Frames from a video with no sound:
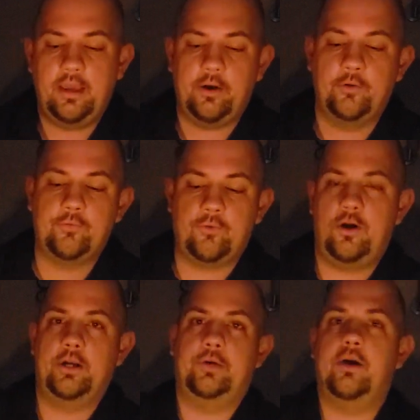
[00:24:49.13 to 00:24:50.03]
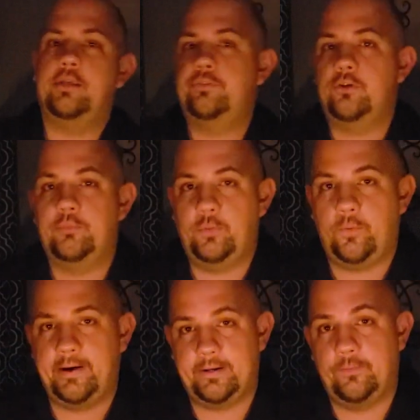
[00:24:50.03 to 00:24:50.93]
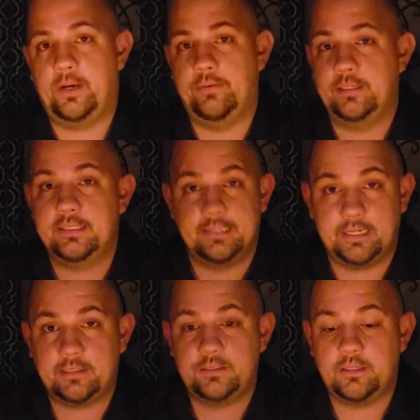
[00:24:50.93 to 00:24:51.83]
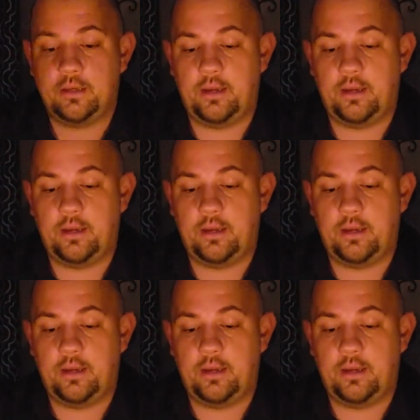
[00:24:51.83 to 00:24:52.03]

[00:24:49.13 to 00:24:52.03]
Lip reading: And overall, you're also going to be walking away with a 6.